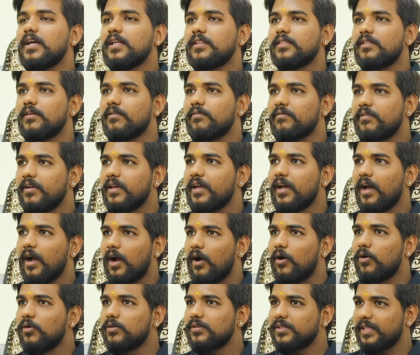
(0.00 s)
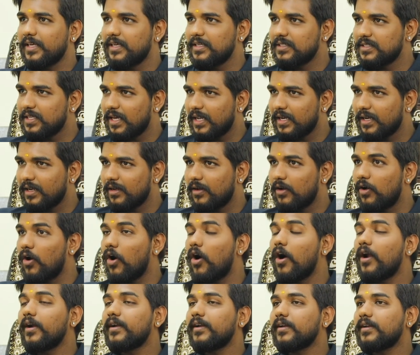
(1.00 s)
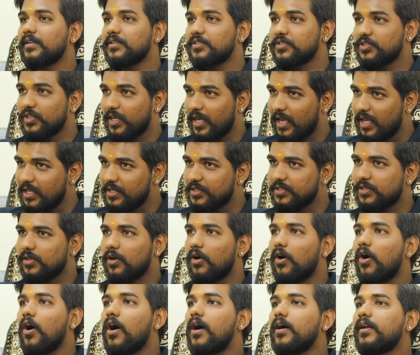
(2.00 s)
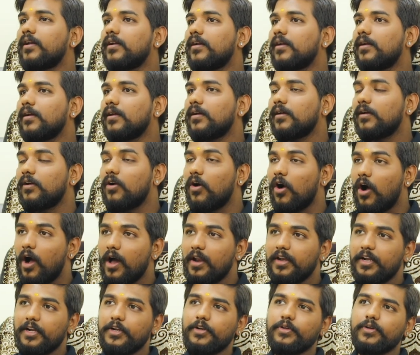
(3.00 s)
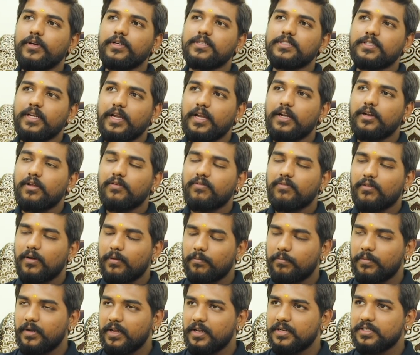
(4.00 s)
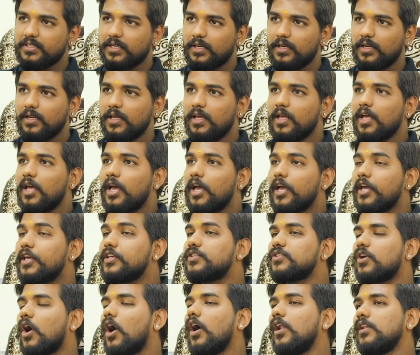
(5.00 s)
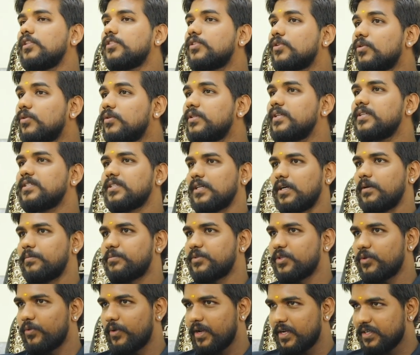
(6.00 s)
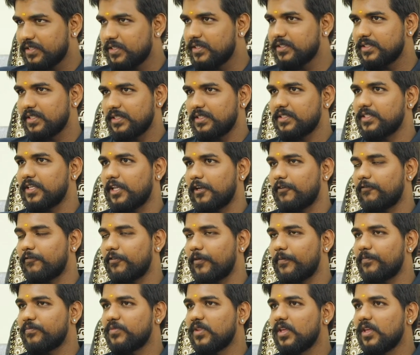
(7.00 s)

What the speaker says: the way how things are got changed or gone into a state of updation is all through these observations itself.